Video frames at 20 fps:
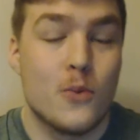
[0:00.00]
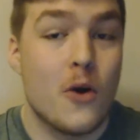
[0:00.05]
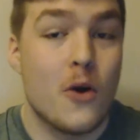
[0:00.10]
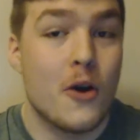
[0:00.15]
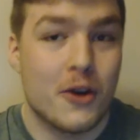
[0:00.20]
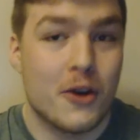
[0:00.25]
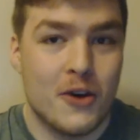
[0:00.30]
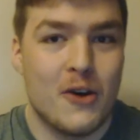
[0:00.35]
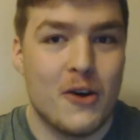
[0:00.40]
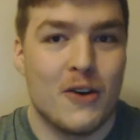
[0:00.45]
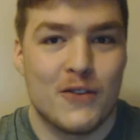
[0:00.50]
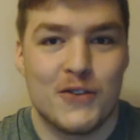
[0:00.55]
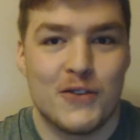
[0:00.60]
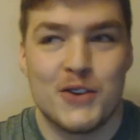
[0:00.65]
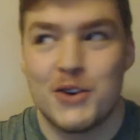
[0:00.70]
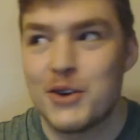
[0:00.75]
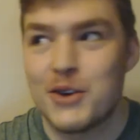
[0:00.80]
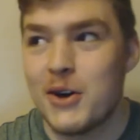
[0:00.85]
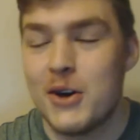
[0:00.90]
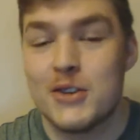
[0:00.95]
work hard
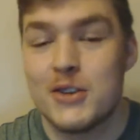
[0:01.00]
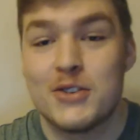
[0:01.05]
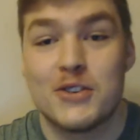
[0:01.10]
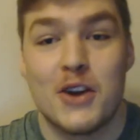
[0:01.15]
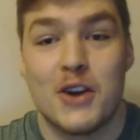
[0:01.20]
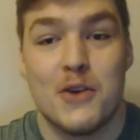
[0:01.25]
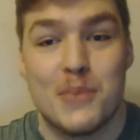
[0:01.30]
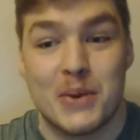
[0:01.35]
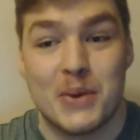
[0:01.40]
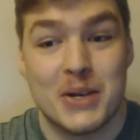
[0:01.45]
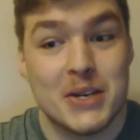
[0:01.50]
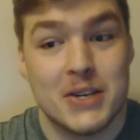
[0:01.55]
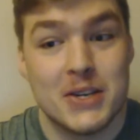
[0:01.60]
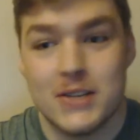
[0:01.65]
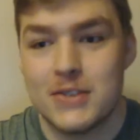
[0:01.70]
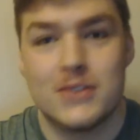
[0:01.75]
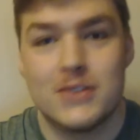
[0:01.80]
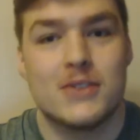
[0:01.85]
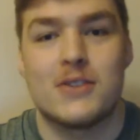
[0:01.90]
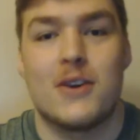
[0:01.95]
for you guys so
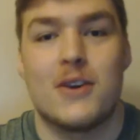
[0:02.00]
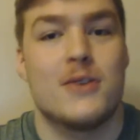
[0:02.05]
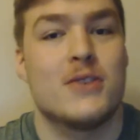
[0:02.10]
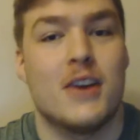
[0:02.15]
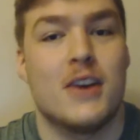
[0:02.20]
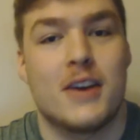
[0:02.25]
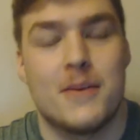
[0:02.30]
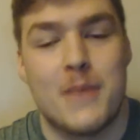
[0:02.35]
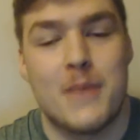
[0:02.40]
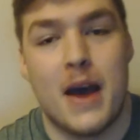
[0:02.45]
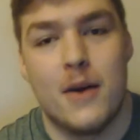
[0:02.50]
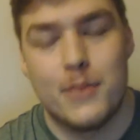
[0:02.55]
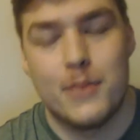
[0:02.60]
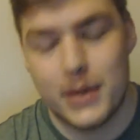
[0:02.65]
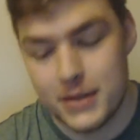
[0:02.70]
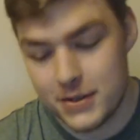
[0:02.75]
please just go check him out